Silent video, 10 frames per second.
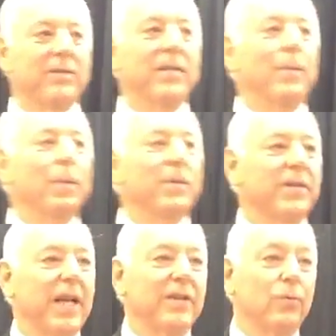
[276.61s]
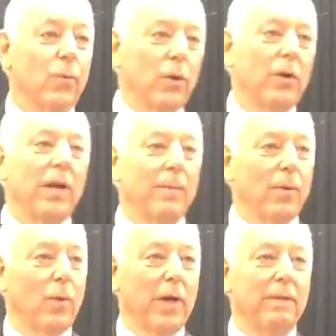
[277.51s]
and some of the mistakes were,
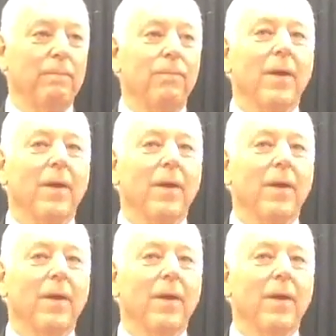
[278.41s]
number one,